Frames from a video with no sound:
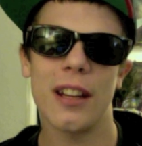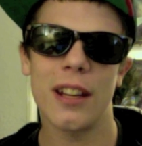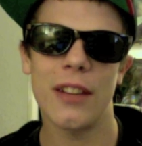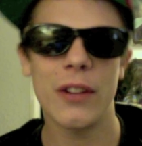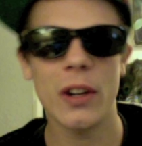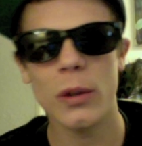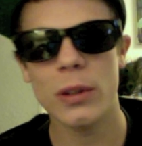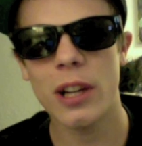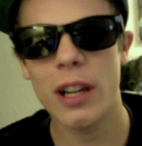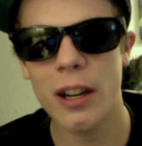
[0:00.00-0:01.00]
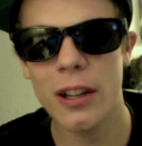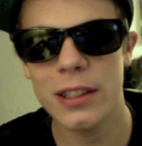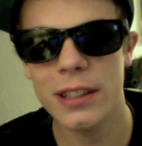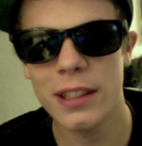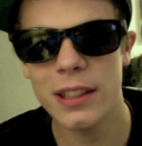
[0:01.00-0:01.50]
If you know who Scott
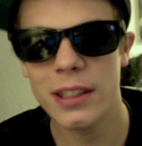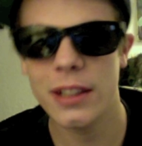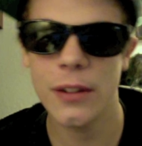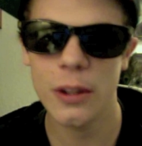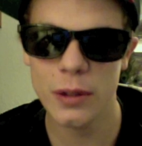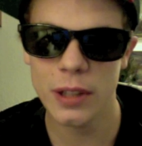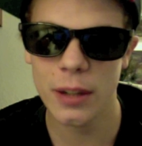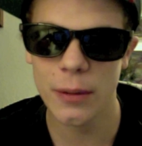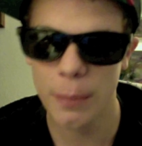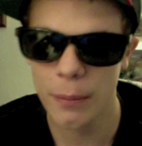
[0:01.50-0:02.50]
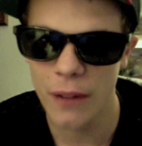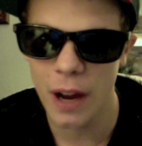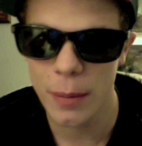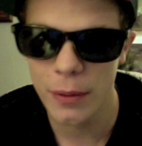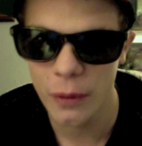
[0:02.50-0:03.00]
Carson is and you've seen him
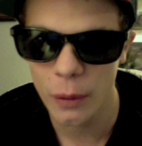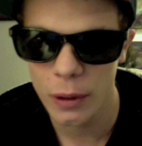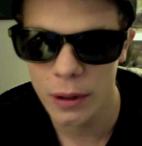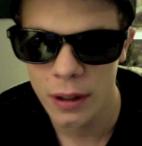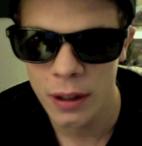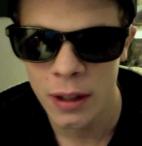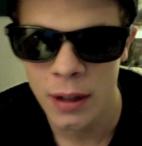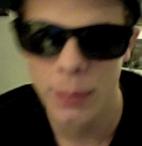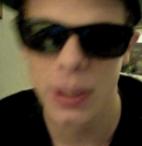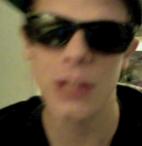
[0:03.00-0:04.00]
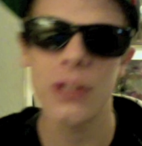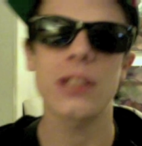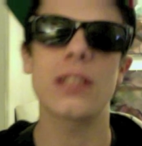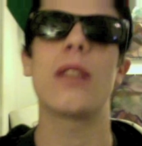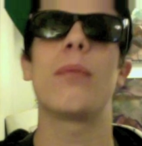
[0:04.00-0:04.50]
fight before, man, you can
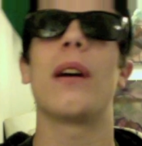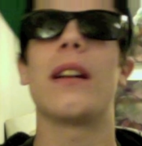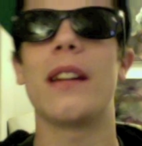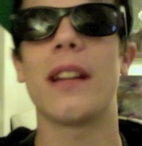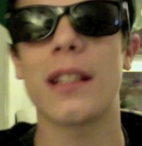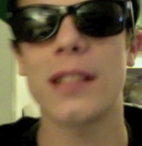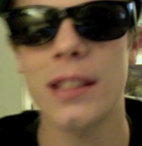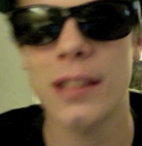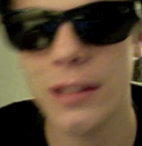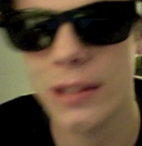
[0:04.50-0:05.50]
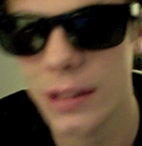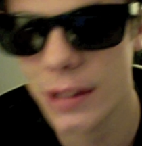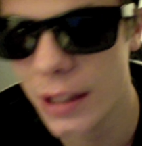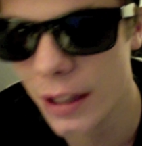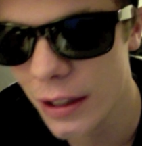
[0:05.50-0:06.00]
suck my dick, because I searched this
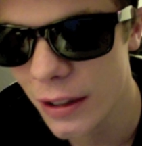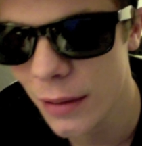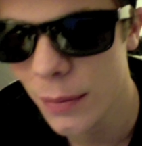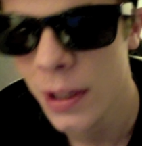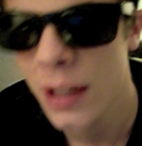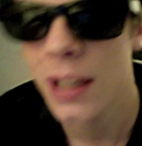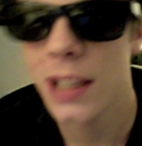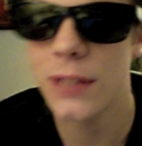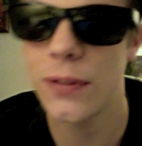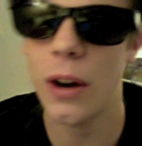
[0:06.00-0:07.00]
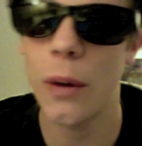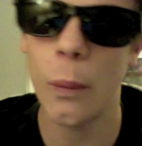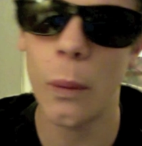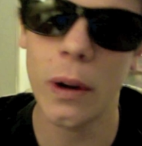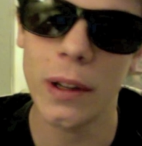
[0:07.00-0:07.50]
nigga up. He's fought
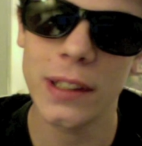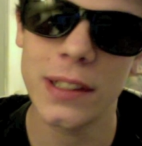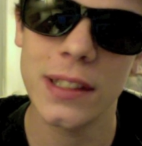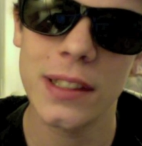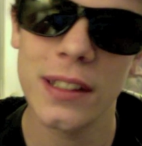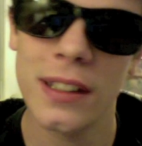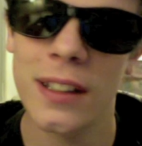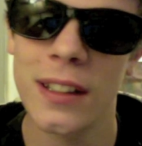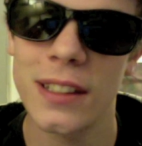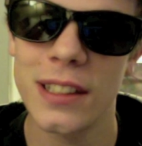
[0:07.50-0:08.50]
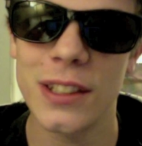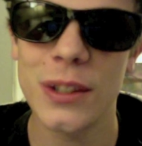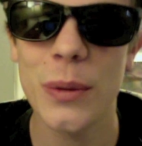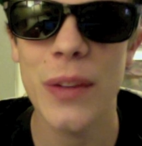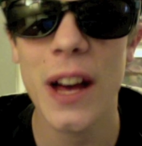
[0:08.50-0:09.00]
once since
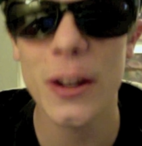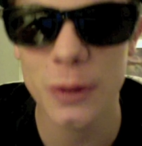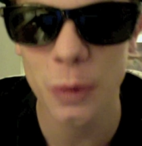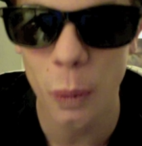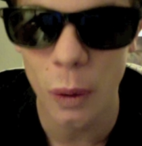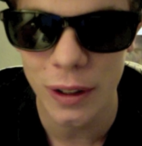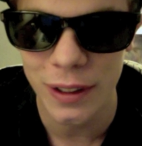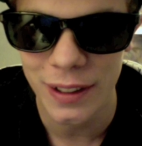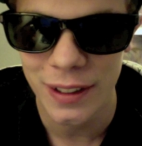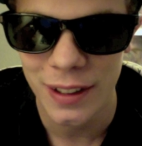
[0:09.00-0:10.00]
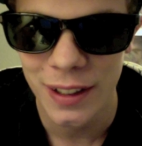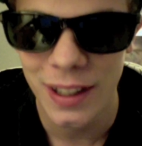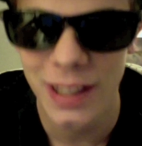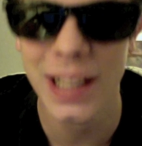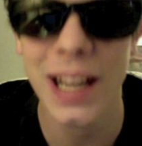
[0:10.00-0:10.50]
2001,
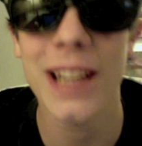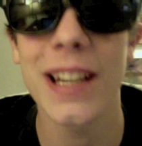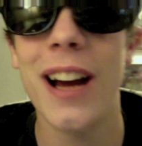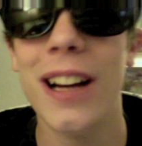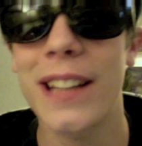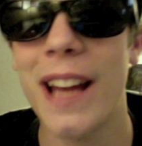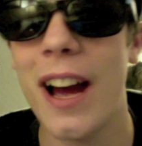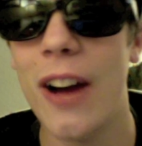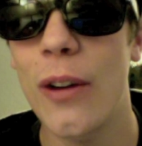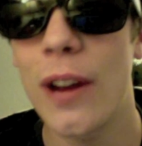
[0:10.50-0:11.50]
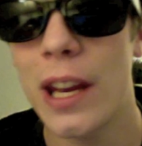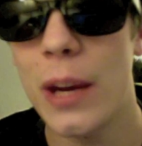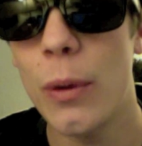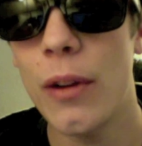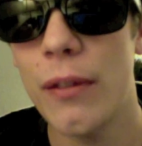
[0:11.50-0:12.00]
and he got knocked out. He's
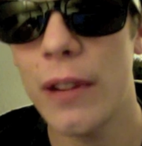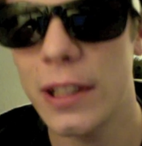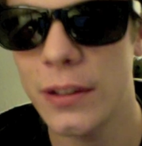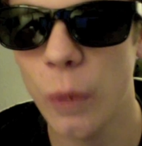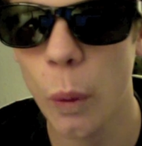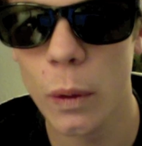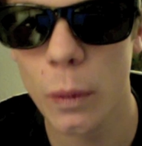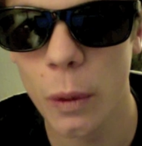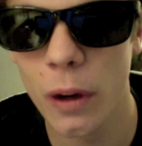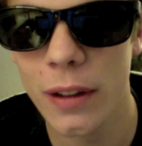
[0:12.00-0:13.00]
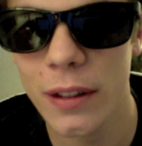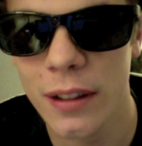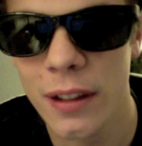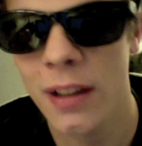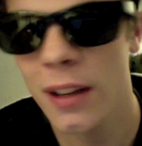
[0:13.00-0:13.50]
4-1.
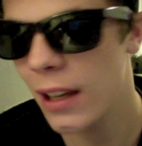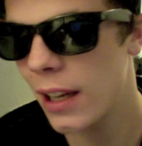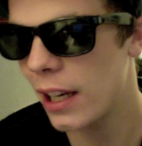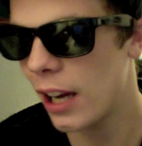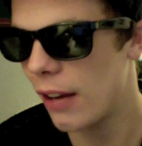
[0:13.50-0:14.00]
He